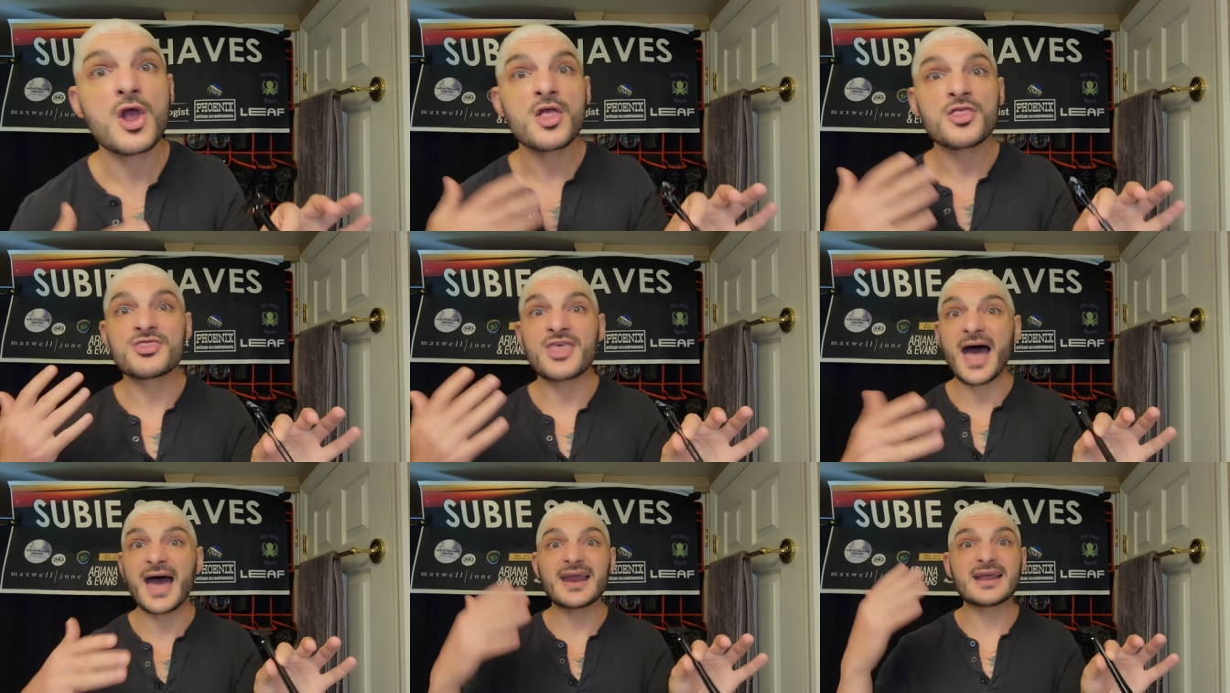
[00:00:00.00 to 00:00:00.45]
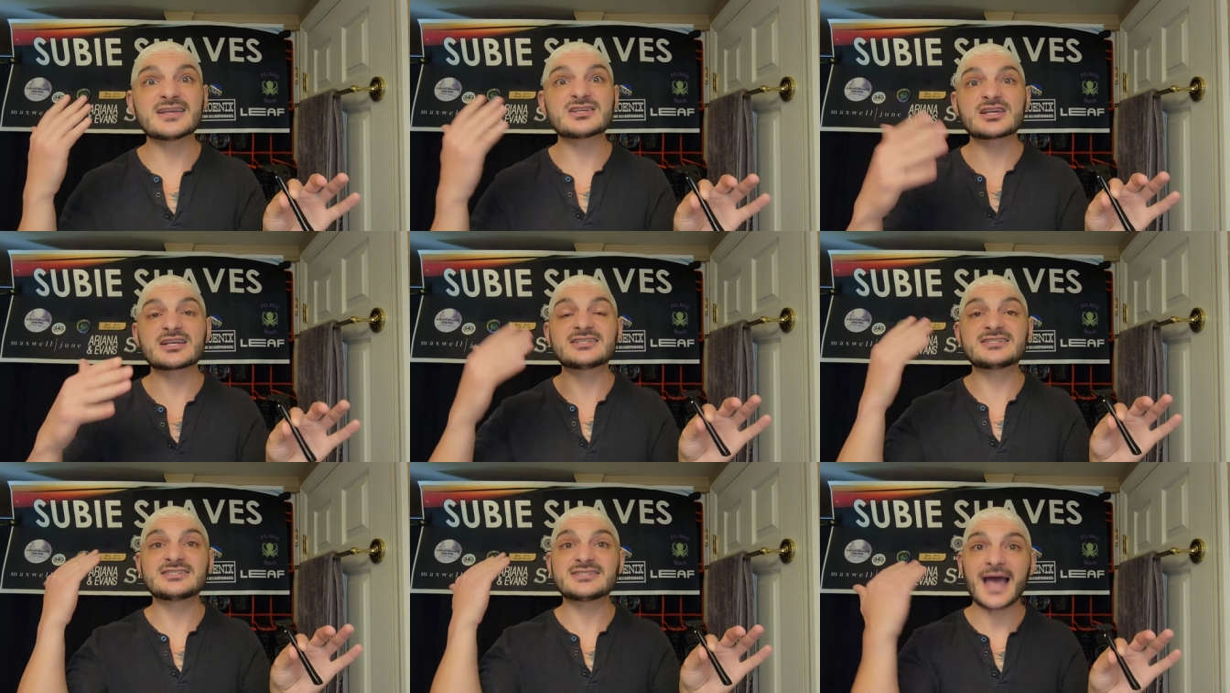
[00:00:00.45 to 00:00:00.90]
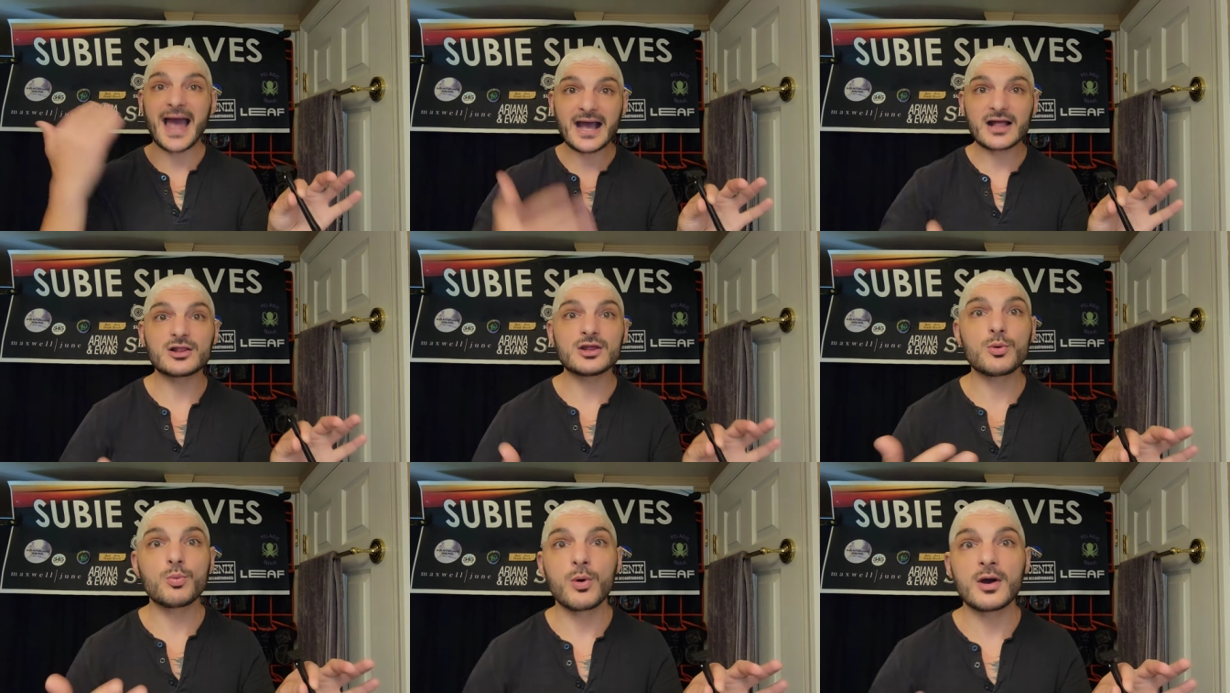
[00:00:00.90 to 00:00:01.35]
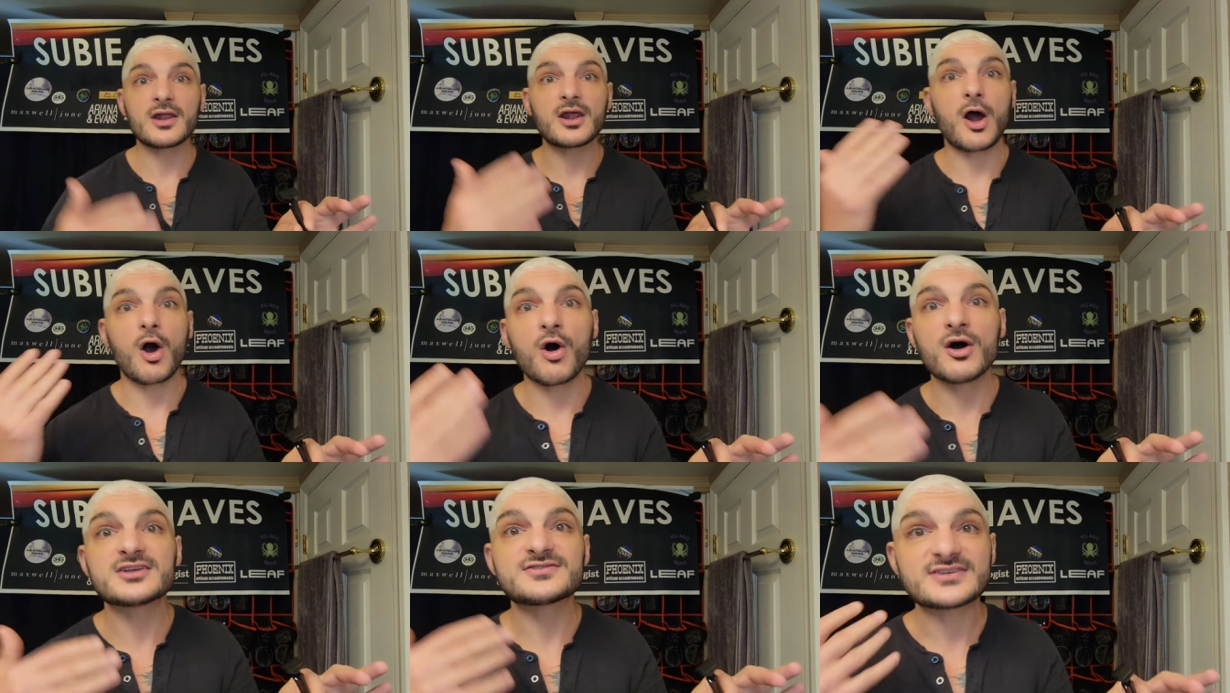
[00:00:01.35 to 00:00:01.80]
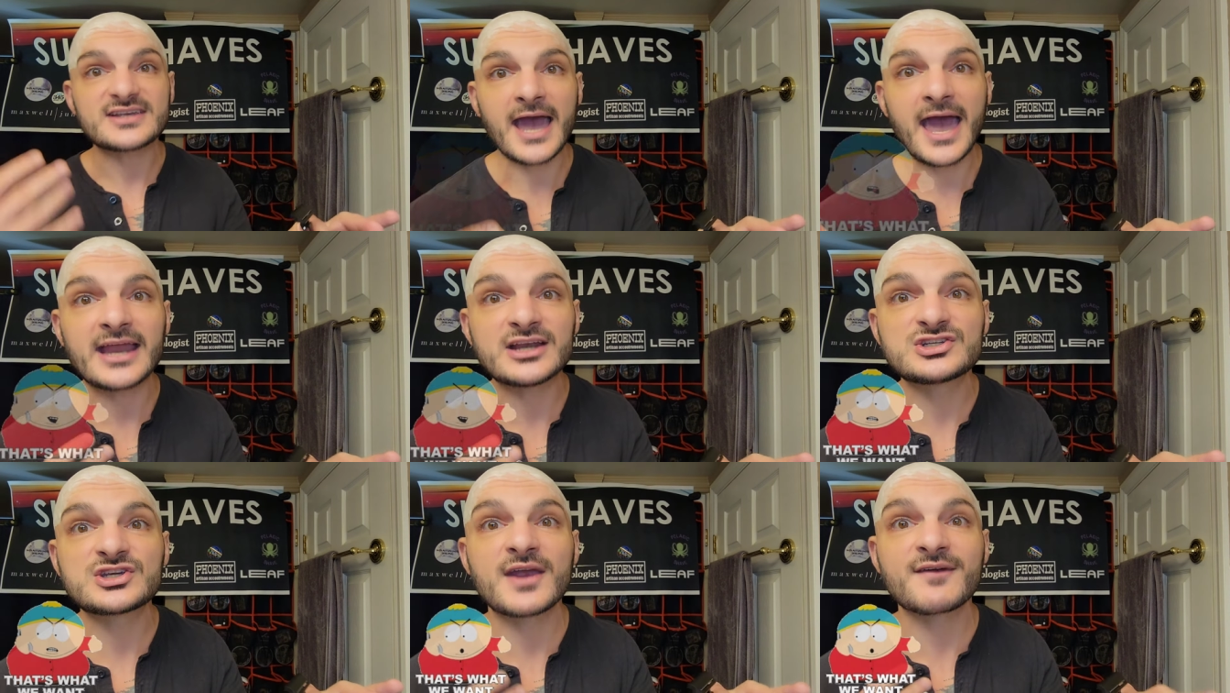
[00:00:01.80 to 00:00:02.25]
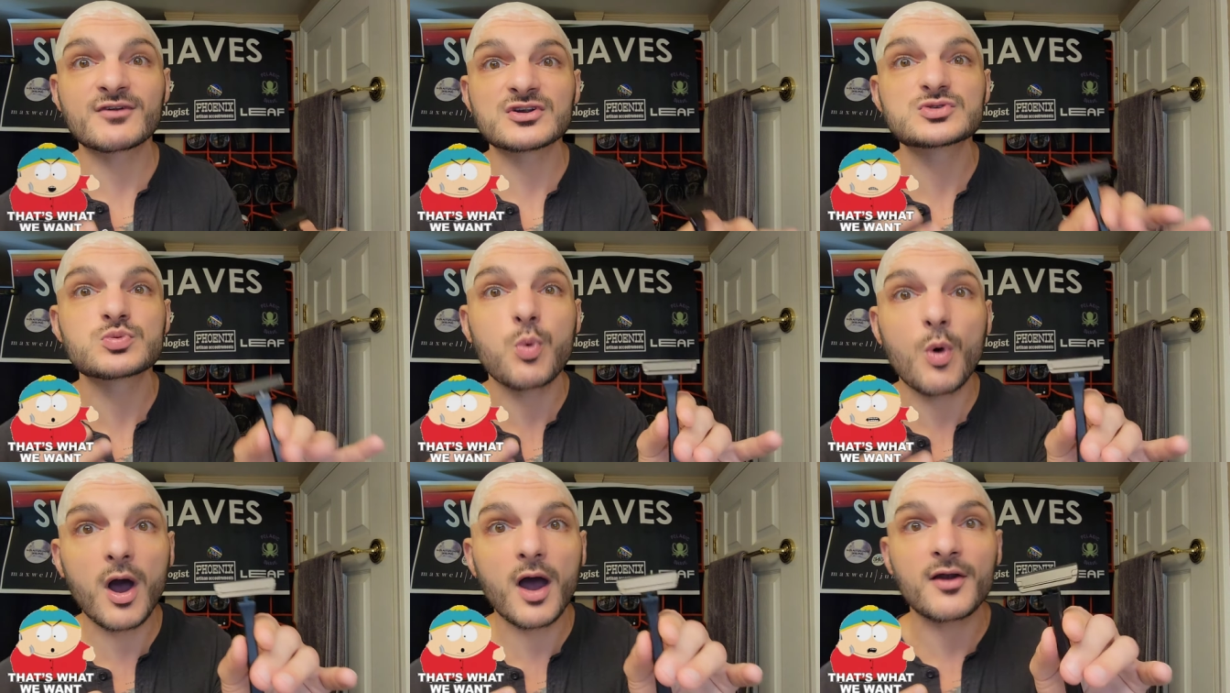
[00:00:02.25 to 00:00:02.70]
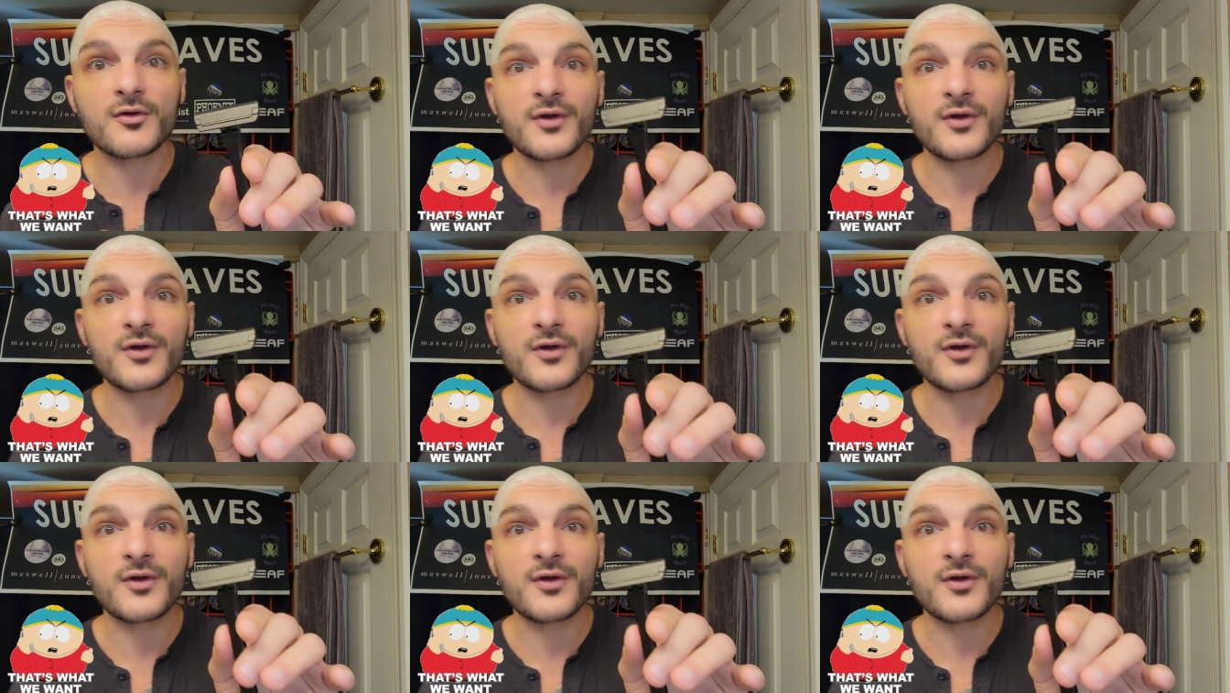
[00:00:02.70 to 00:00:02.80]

that is exactly what us head shavers want,